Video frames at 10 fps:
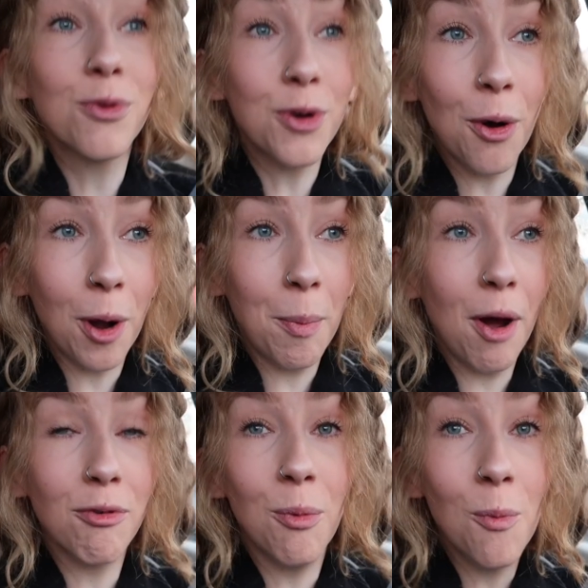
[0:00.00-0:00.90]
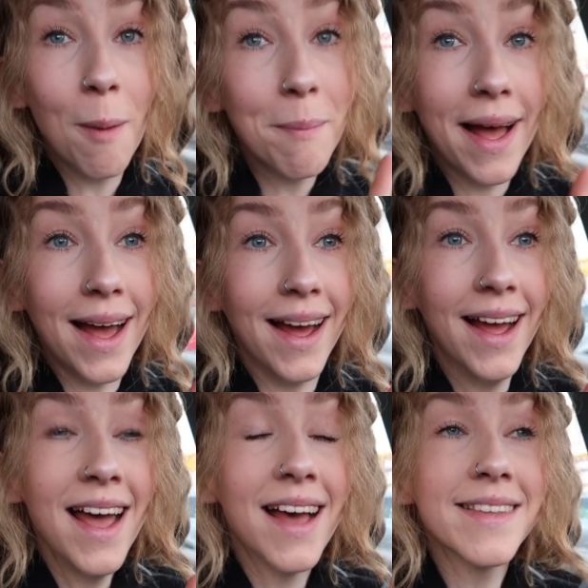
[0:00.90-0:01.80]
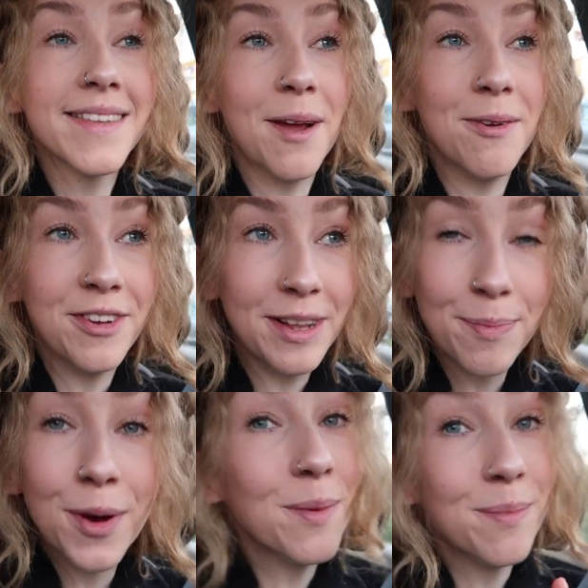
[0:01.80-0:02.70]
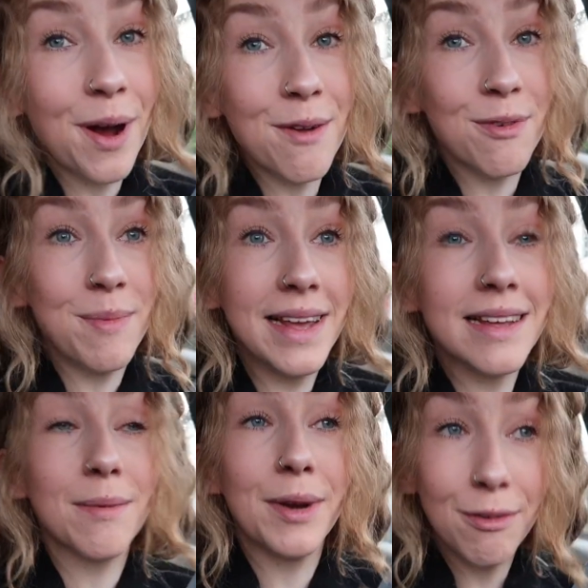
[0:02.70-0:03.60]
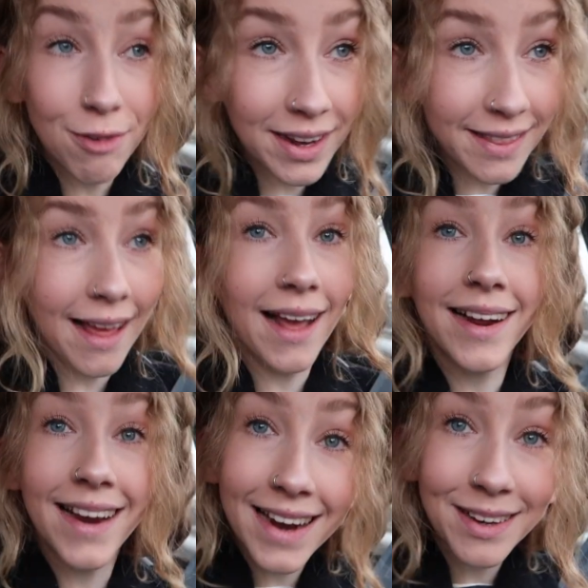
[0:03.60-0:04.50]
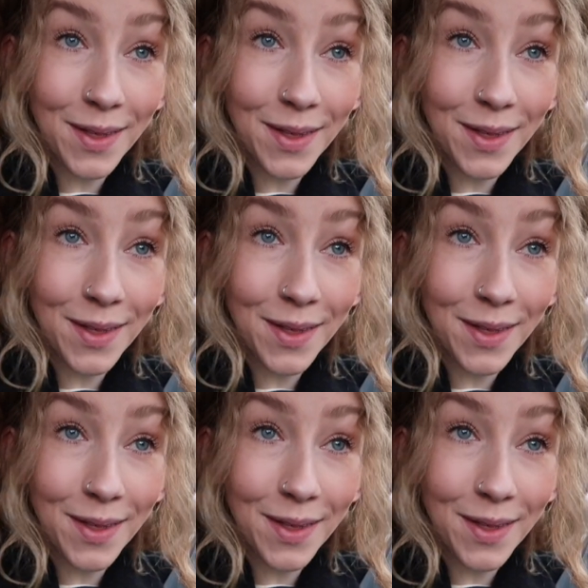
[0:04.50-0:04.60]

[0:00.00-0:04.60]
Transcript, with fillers: all stock apart from one pair, so she's put them by for me. So I'm going to run in there, collect